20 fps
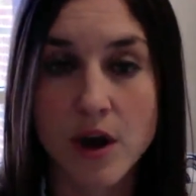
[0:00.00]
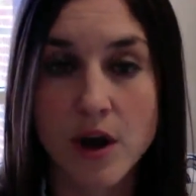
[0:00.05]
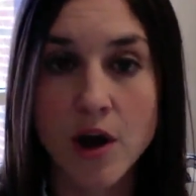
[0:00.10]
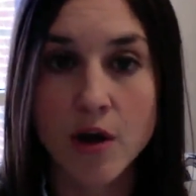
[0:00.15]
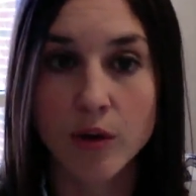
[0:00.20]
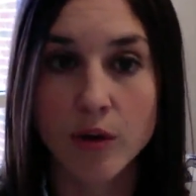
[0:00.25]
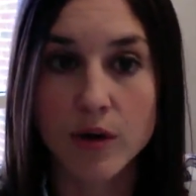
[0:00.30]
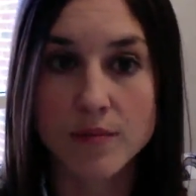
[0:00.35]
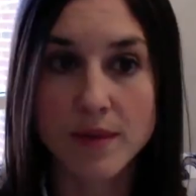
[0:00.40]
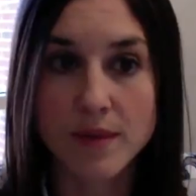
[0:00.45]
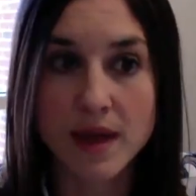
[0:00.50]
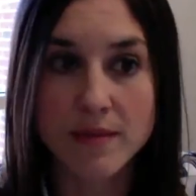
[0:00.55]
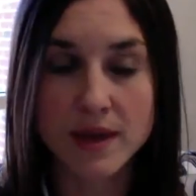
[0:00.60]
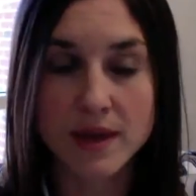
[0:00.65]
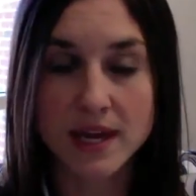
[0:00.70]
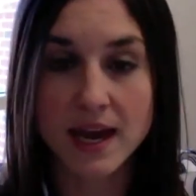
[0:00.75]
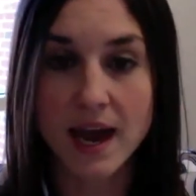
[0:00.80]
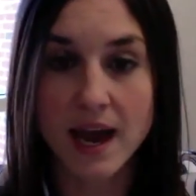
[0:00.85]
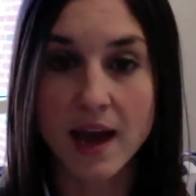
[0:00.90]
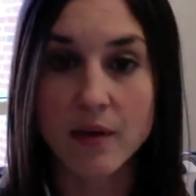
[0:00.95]
Or
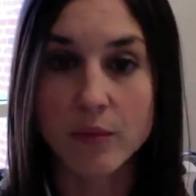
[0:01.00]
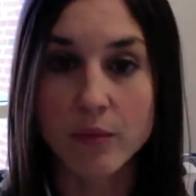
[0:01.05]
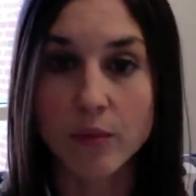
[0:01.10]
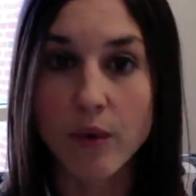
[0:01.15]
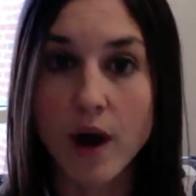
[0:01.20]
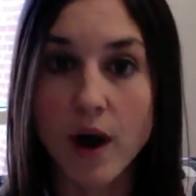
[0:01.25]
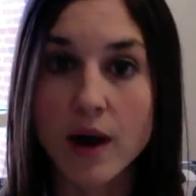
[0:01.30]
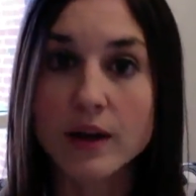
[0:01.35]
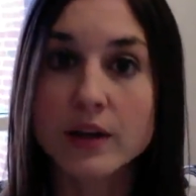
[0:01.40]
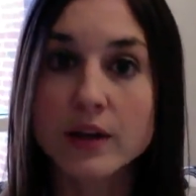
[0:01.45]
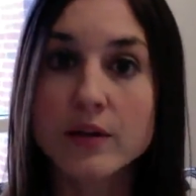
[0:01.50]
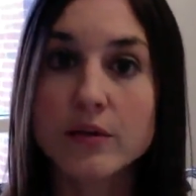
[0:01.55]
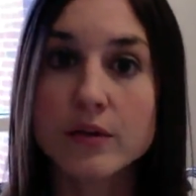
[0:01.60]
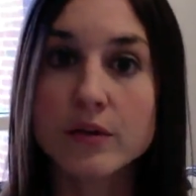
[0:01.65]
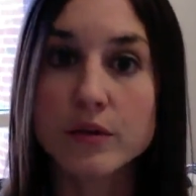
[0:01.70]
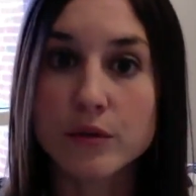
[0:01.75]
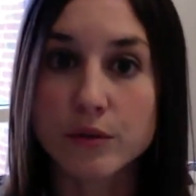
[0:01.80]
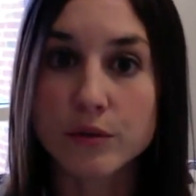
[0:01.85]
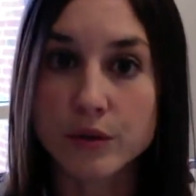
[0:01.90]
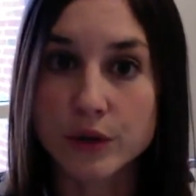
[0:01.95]
maybe I walk you
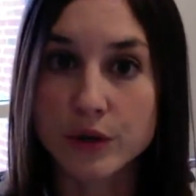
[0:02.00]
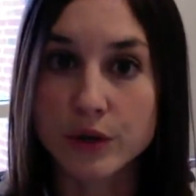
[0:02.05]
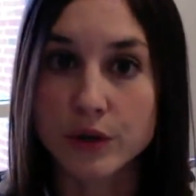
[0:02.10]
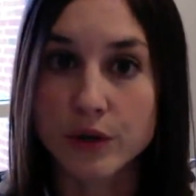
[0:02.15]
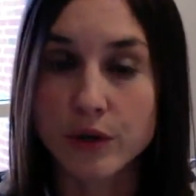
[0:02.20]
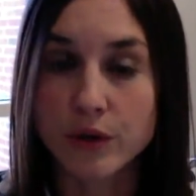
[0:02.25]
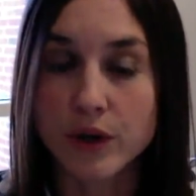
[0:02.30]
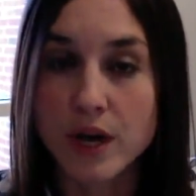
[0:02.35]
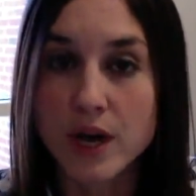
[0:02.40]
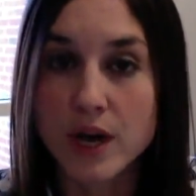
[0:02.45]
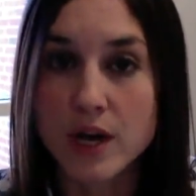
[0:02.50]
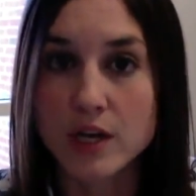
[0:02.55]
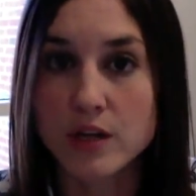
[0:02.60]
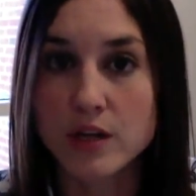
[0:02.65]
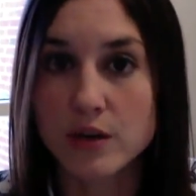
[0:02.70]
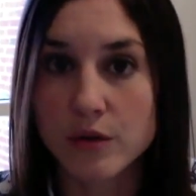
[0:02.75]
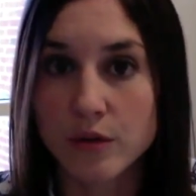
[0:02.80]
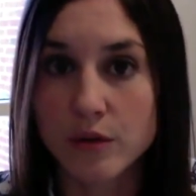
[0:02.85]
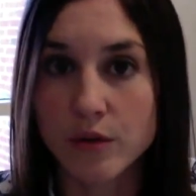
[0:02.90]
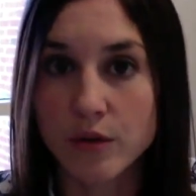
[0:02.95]
through
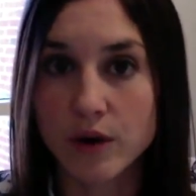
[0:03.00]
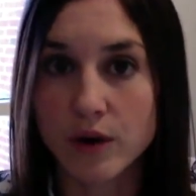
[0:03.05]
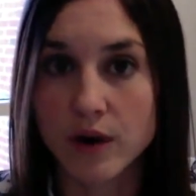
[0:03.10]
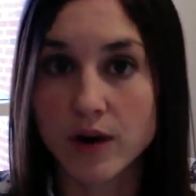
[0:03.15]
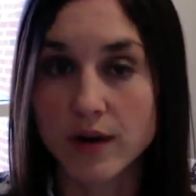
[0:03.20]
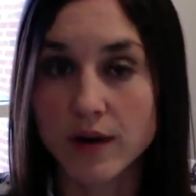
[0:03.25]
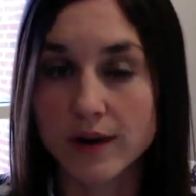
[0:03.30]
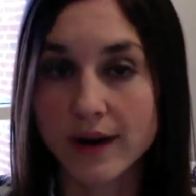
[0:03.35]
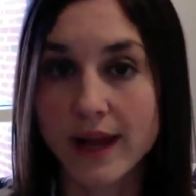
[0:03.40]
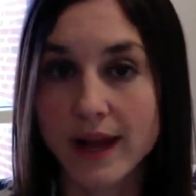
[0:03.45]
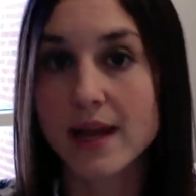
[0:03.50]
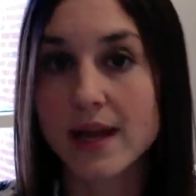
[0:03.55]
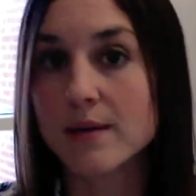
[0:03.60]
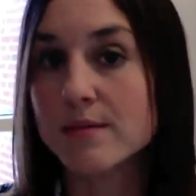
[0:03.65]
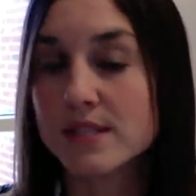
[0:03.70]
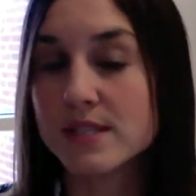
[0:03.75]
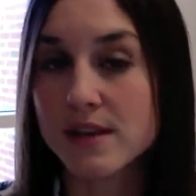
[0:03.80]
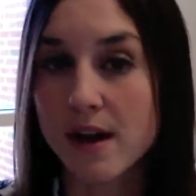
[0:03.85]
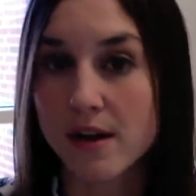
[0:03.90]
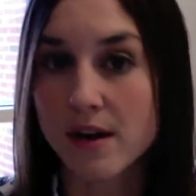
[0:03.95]
your
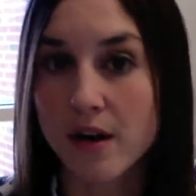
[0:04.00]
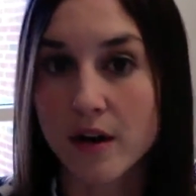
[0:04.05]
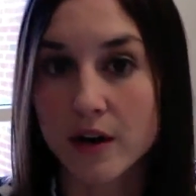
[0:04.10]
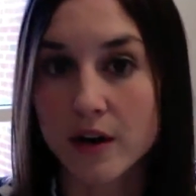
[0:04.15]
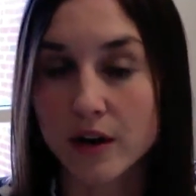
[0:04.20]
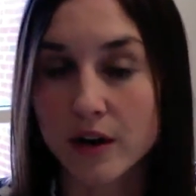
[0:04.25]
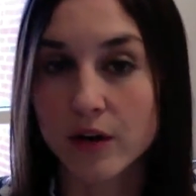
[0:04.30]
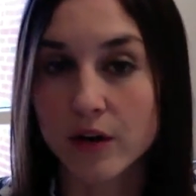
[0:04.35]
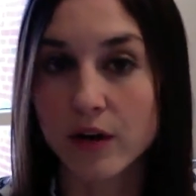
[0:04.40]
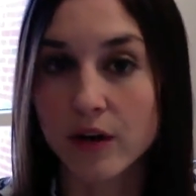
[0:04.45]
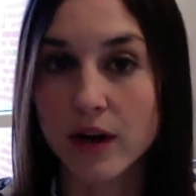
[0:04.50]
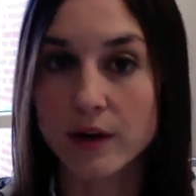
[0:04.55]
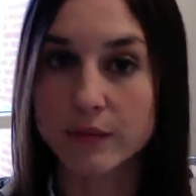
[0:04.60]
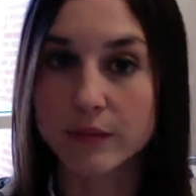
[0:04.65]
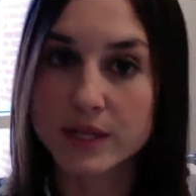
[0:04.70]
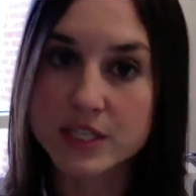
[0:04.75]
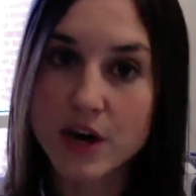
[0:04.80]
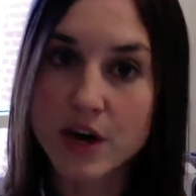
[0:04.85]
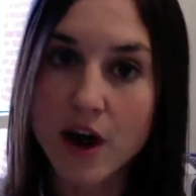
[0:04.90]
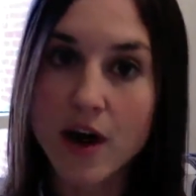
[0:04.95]
Amazon article and
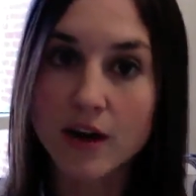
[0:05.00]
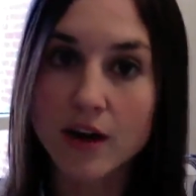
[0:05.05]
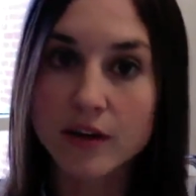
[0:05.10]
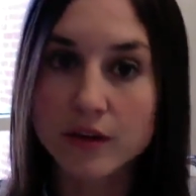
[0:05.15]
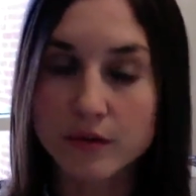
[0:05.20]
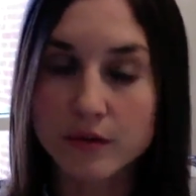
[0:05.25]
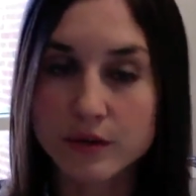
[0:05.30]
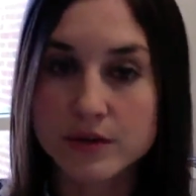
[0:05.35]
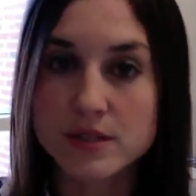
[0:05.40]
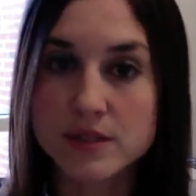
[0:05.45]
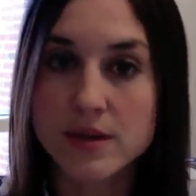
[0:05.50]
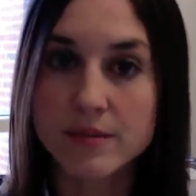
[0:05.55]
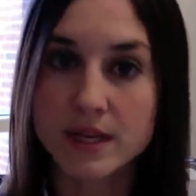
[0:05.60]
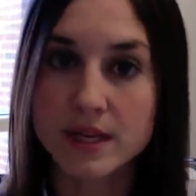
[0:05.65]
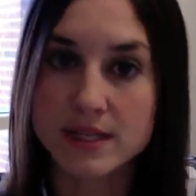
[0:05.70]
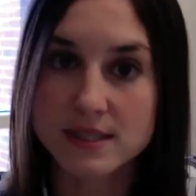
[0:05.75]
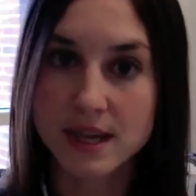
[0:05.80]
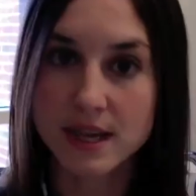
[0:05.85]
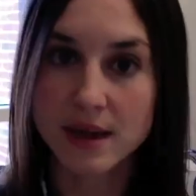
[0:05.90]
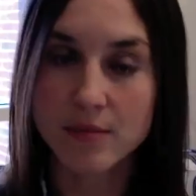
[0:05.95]
we talk through some
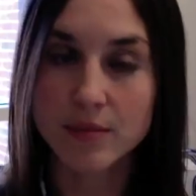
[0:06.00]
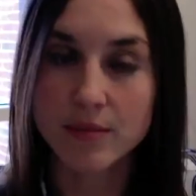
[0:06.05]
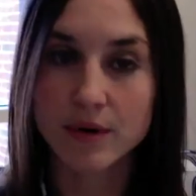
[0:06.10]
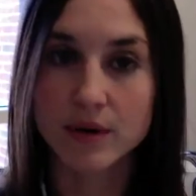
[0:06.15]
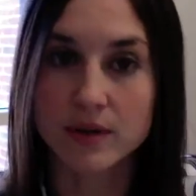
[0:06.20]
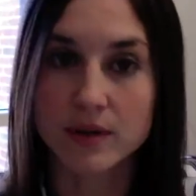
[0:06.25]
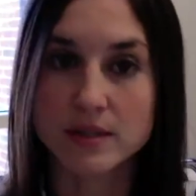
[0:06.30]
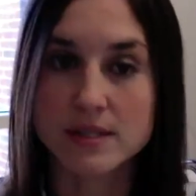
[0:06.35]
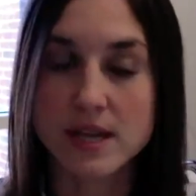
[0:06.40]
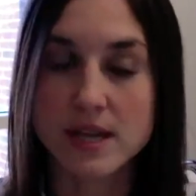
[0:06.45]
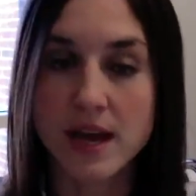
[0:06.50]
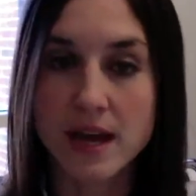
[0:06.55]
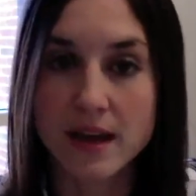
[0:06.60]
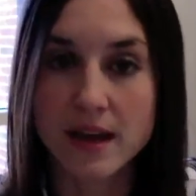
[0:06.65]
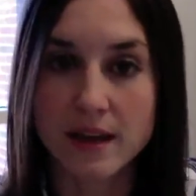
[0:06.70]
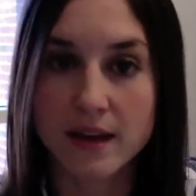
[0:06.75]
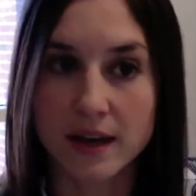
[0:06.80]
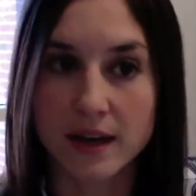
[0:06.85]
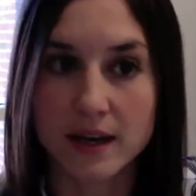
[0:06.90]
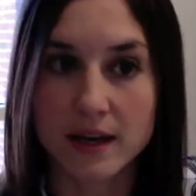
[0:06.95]
examples
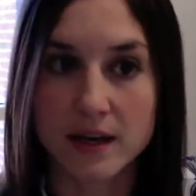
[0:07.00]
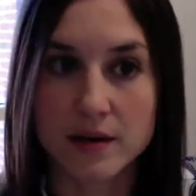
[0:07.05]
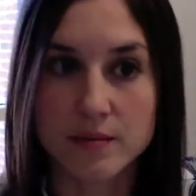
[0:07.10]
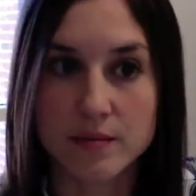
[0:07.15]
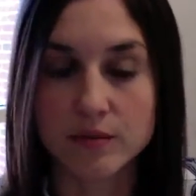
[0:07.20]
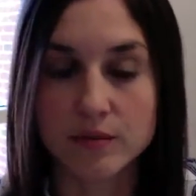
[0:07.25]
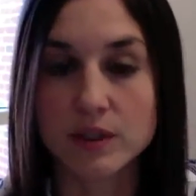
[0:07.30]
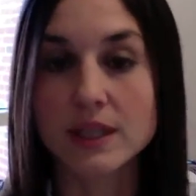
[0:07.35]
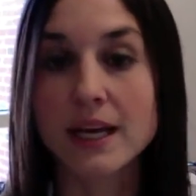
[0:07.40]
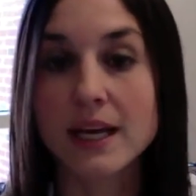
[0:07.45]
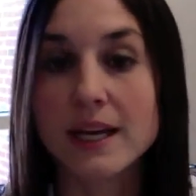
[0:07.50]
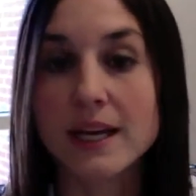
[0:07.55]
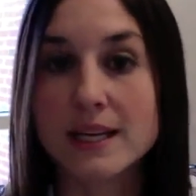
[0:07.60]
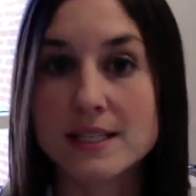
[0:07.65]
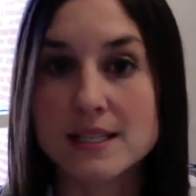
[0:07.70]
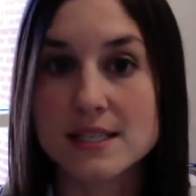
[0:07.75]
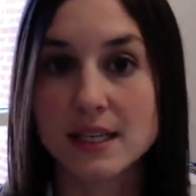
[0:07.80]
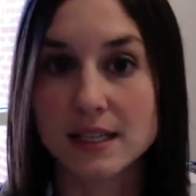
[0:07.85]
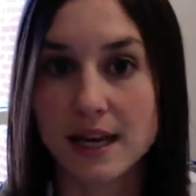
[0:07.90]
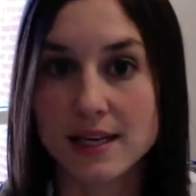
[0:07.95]
related
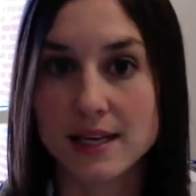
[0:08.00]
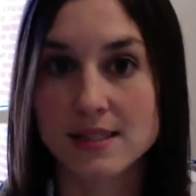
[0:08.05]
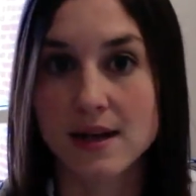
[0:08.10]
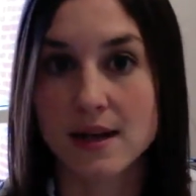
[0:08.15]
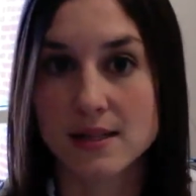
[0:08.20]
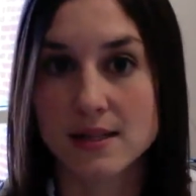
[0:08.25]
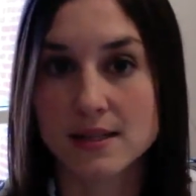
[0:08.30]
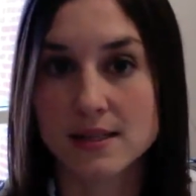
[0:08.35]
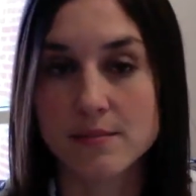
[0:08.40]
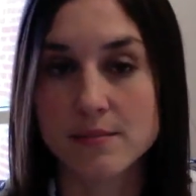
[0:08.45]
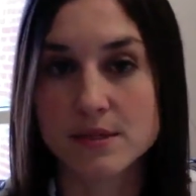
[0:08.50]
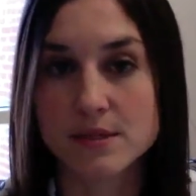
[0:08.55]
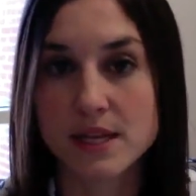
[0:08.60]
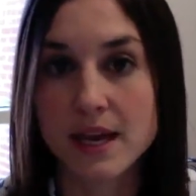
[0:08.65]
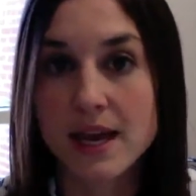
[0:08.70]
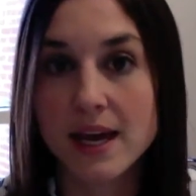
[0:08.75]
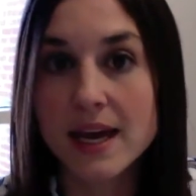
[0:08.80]
to class concepts.